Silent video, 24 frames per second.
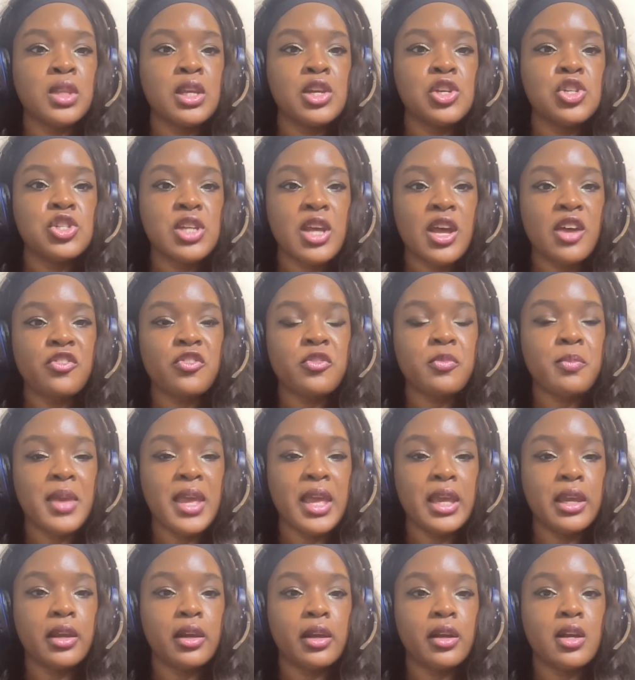chef
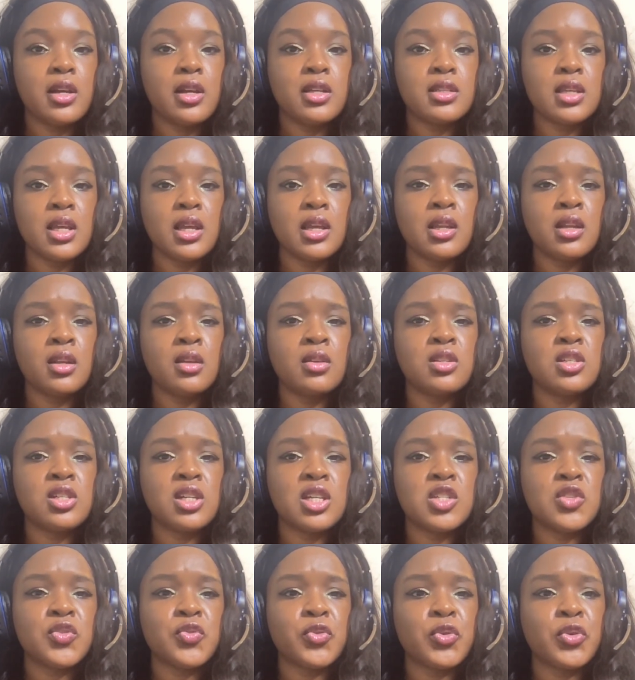bakers and
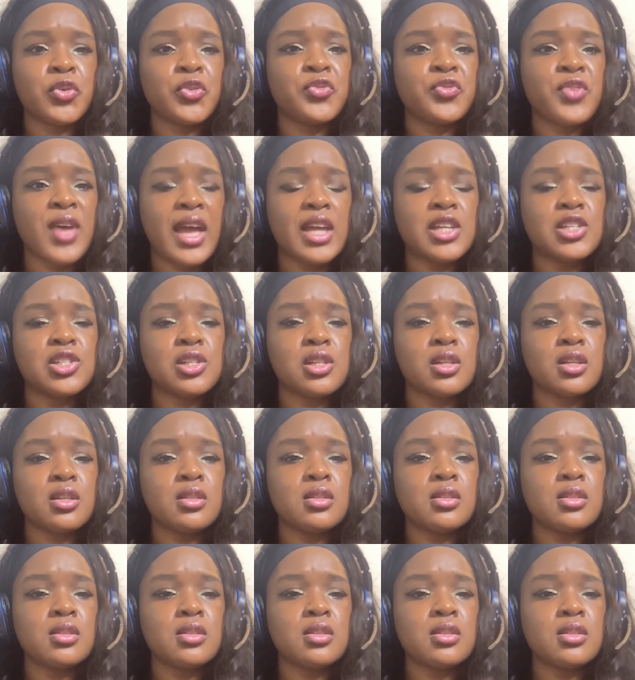just for fashion.